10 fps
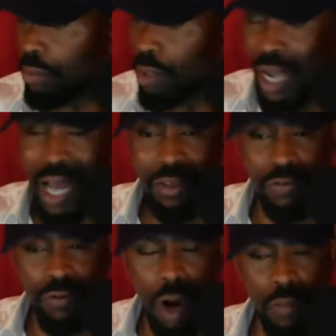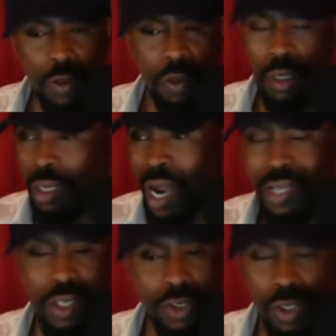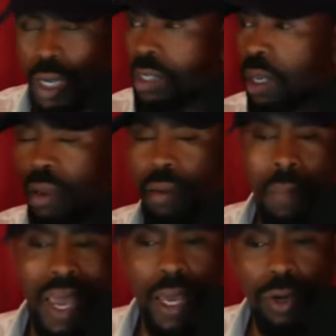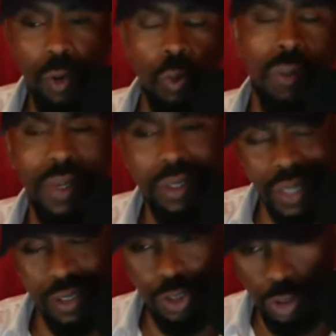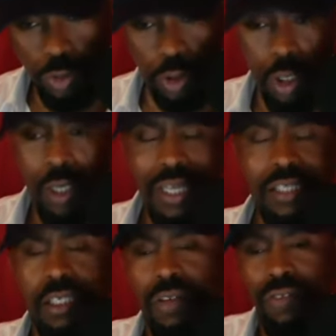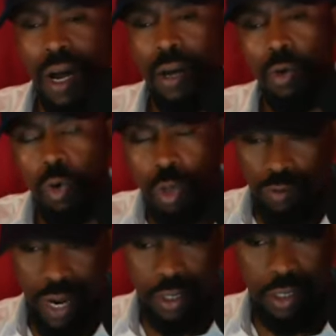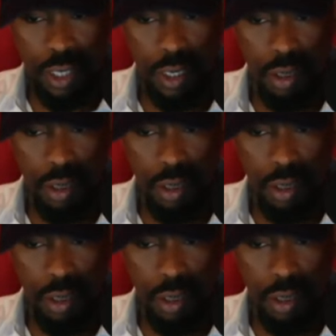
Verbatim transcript: God the Father, God the Son, man, woman, then children. That's a divine order right there.